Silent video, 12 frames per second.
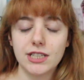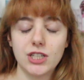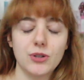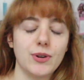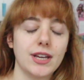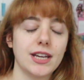
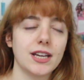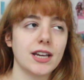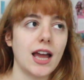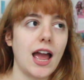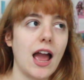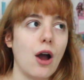
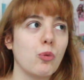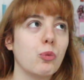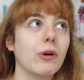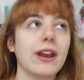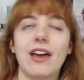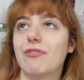doing
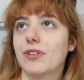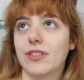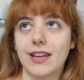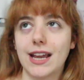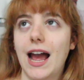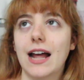whatever
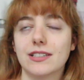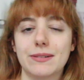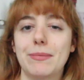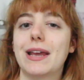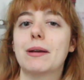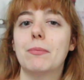they can to
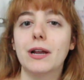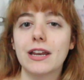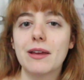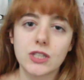make money.